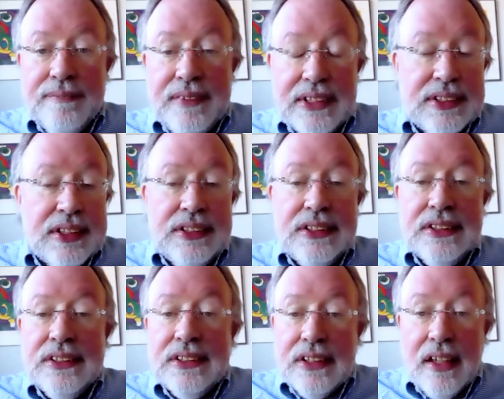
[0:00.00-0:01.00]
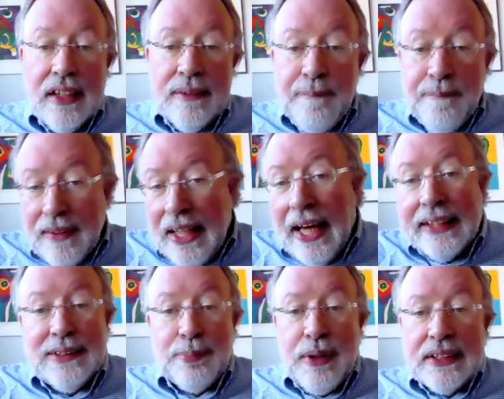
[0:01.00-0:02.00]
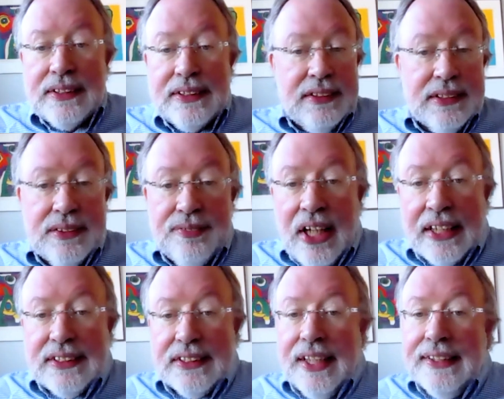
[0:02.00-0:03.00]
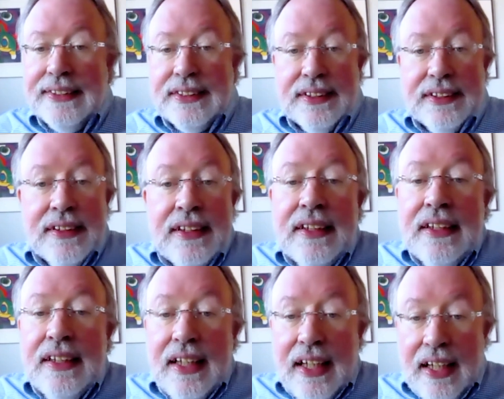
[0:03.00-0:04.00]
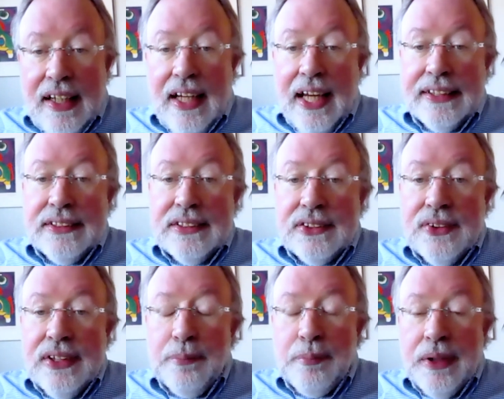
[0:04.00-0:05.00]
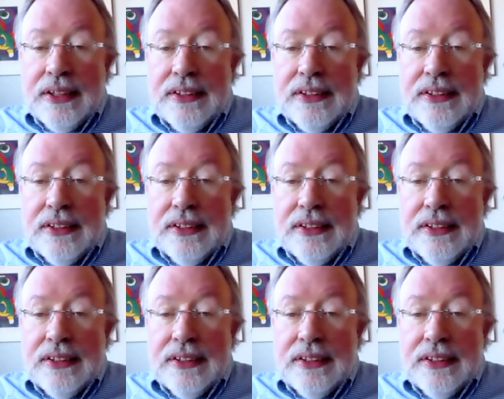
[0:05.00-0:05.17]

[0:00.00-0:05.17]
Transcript: decisions on aspects such as vaccination and treatment.